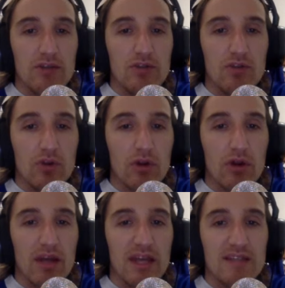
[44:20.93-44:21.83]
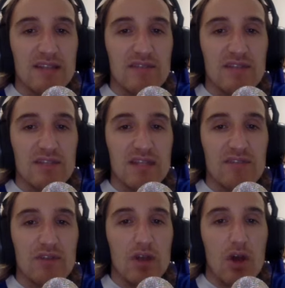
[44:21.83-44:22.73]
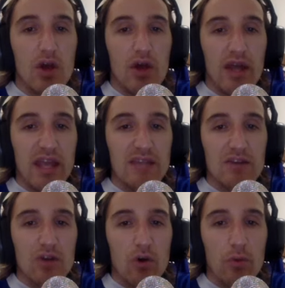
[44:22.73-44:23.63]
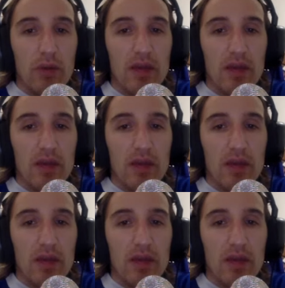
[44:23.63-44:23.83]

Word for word: In New York, call 877-8-HOPE.